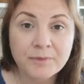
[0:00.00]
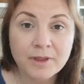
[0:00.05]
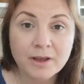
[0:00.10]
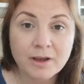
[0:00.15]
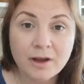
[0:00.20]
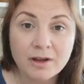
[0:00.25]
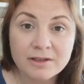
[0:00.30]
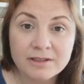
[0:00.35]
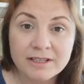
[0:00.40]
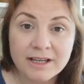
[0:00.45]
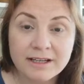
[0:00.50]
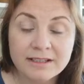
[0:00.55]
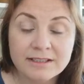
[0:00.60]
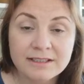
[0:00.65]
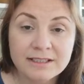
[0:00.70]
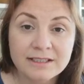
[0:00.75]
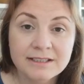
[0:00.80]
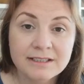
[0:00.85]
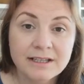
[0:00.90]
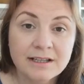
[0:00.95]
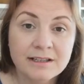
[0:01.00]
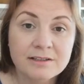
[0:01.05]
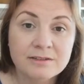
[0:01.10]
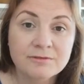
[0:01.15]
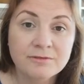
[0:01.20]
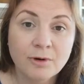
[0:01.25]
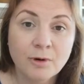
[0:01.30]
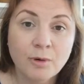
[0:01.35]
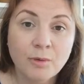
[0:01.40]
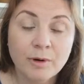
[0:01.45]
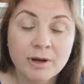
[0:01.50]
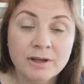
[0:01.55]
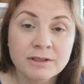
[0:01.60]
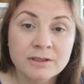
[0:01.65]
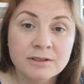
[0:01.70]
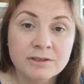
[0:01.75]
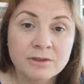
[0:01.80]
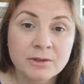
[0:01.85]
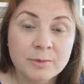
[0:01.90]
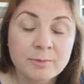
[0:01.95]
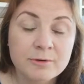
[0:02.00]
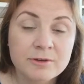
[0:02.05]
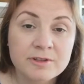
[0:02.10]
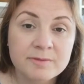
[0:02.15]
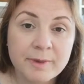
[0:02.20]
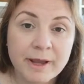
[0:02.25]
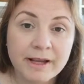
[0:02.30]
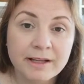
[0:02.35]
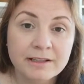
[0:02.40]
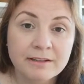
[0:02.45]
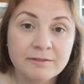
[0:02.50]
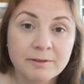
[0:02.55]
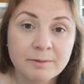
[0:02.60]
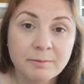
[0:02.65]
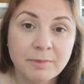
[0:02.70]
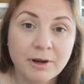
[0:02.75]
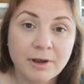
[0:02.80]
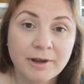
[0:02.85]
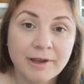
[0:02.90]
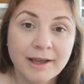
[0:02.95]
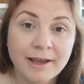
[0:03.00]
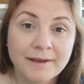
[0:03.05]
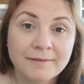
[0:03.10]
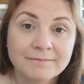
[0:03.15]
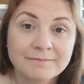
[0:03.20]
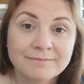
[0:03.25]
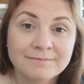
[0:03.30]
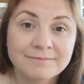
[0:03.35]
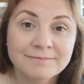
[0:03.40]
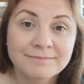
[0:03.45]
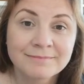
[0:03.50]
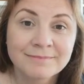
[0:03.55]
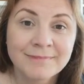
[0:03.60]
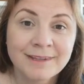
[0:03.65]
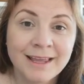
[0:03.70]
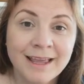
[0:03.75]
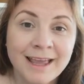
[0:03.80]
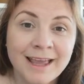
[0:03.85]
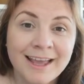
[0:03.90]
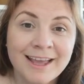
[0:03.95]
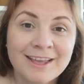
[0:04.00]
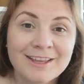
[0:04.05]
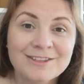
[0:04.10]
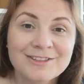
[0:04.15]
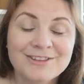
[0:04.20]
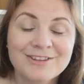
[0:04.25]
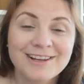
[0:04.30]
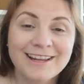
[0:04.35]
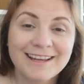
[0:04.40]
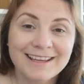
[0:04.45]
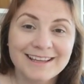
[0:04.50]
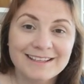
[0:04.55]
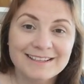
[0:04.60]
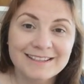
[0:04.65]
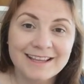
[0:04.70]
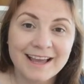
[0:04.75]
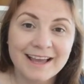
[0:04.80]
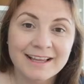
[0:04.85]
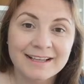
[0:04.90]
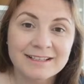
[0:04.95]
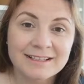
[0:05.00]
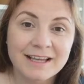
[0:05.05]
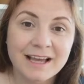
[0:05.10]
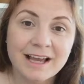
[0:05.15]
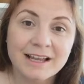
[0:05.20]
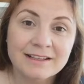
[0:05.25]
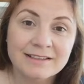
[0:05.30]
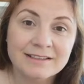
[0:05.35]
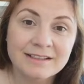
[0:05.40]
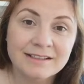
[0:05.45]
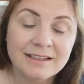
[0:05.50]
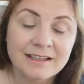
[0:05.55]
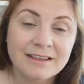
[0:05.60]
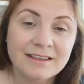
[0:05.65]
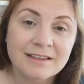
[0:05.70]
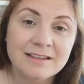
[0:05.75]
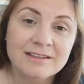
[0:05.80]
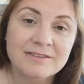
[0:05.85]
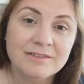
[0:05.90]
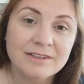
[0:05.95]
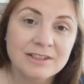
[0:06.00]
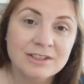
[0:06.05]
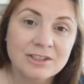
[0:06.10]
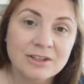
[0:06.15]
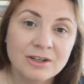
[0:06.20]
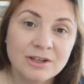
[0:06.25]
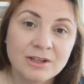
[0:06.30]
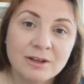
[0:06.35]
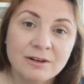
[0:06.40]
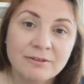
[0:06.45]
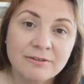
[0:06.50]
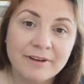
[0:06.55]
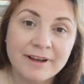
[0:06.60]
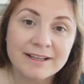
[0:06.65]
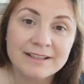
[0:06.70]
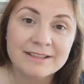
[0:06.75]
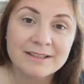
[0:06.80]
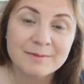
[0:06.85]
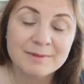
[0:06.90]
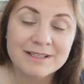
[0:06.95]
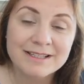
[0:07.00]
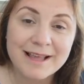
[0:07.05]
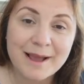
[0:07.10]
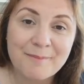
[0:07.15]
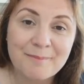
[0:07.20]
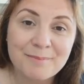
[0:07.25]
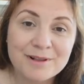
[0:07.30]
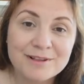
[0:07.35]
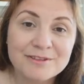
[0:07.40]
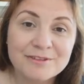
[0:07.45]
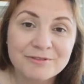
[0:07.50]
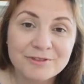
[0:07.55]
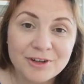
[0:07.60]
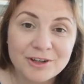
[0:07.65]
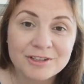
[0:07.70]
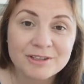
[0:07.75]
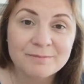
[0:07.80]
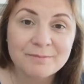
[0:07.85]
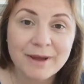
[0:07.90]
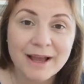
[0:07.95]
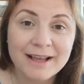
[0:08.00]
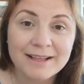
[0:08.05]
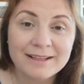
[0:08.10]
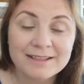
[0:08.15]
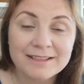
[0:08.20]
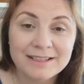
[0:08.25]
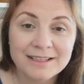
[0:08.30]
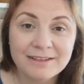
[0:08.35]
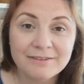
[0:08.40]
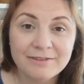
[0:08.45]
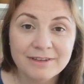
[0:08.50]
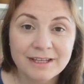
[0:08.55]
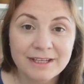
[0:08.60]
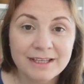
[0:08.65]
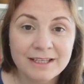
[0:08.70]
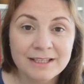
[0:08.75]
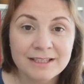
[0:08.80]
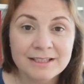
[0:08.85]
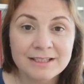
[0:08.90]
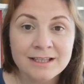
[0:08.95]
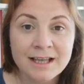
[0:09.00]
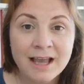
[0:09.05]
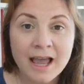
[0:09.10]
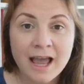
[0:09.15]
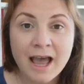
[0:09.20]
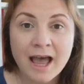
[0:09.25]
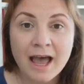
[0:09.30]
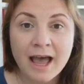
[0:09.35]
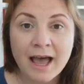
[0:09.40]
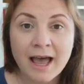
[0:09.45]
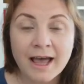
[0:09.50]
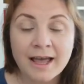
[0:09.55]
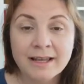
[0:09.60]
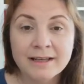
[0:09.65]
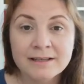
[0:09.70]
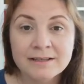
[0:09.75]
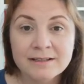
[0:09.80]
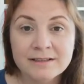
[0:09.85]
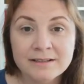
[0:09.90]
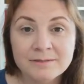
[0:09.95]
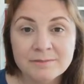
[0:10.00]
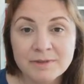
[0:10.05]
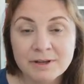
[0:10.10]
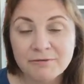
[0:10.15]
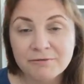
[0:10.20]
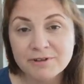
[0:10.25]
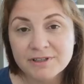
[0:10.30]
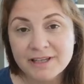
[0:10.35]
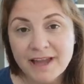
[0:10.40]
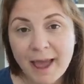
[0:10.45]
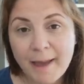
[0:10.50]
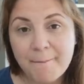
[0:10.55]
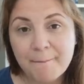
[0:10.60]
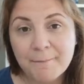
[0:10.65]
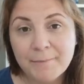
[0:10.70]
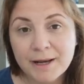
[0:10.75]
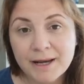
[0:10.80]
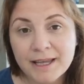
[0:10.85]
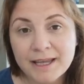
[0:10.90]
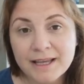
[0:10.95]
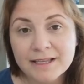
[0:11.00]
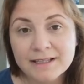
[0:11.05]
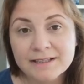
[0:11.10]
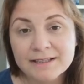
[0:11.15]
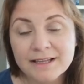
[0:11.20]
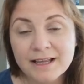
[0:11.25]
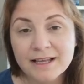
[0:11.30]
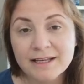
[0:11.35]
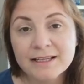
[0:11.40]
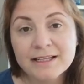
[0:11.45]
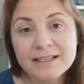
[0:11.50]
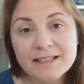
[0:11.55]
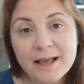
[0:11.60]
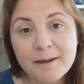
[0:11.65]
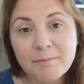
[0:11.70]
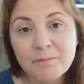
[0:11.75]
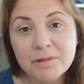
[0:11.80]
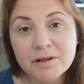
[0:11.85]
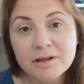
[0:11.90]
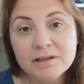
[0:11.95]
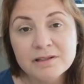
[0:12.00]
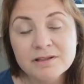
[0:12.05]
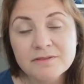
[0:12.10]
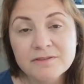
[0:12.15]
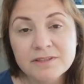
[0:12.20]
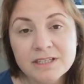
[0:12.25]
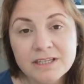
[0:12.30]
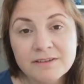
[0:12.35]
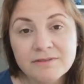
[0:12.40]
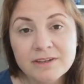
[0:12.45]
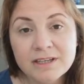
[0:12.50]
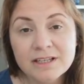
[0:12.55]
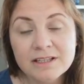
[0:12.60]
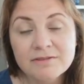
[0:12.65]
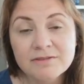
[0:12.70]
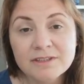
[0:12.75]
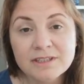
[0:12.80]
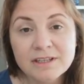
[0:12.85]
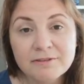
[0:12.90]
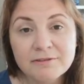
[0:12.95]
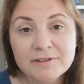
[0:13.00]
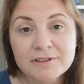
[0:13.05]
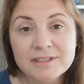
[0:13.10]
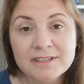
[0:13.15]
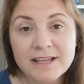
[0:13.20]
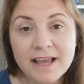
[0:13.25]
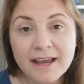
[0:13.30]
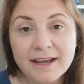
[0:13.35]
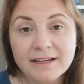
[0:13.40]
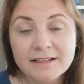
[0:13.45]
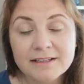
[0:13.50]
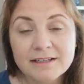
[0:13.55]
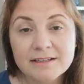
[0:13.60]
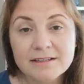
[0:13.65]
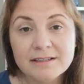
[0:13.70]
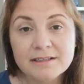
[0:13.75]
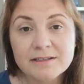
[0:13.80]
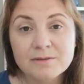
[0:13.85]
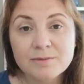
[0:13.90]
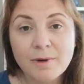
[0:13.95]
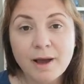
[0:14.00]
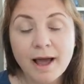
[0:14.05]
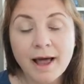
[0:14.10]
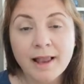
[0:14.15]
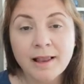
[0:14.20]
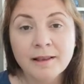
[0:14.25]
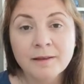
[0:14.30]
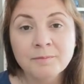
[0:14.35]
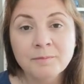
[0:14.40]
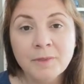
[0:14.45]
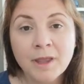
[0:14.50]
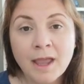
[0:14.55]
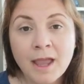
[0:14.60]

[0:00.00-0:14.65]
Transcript: contact details forward to a prospective employer. So like I said, underneath this video you'll find some examples of good and bad CVs and some different templates and examples of CVs for different sectors as well.